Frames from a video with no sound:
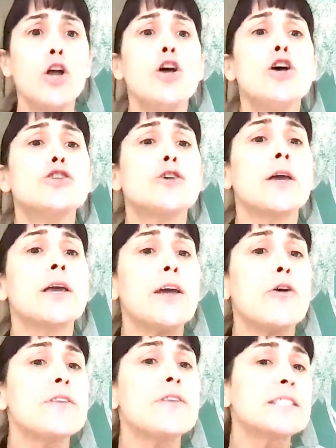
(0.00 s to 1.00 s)
so here
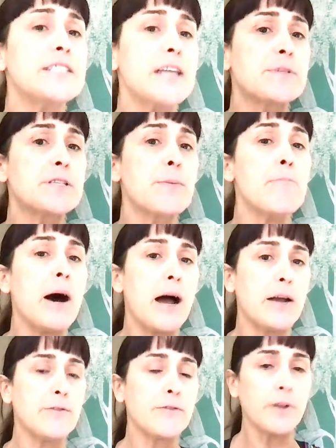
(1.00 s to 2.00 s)
are the steps to
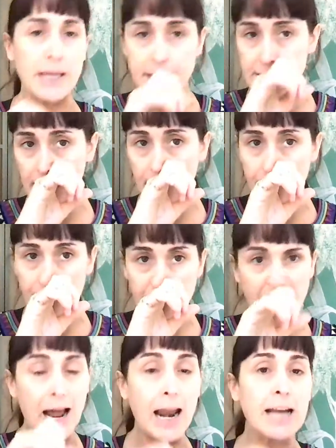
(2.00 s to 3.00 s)
mindful eating,
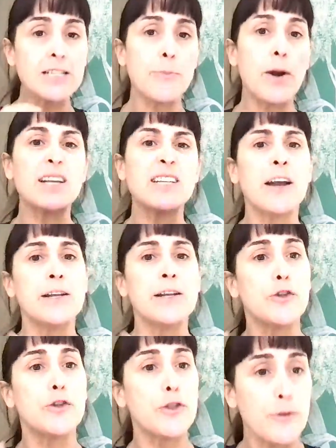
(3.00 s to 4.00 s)
and I like to break it down
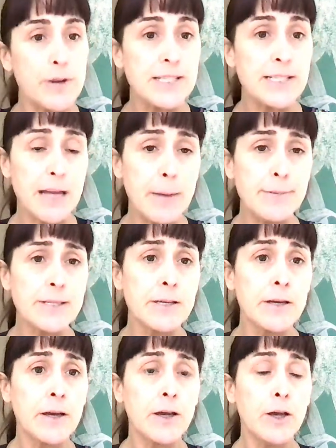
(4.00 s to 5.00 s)
into 3 steps
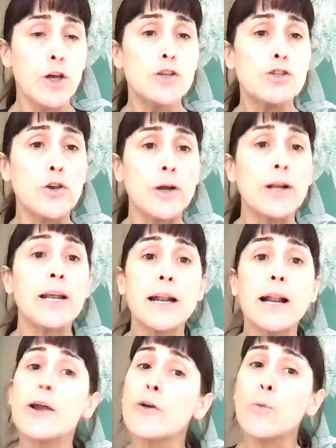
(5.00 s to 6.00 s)
so you can get
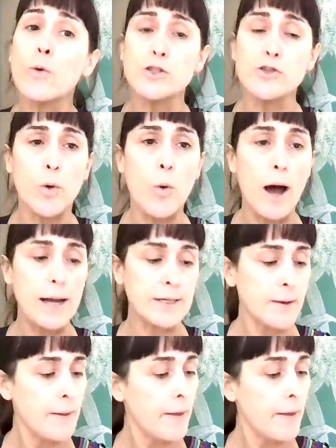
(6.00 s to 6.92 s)
clear on what's required.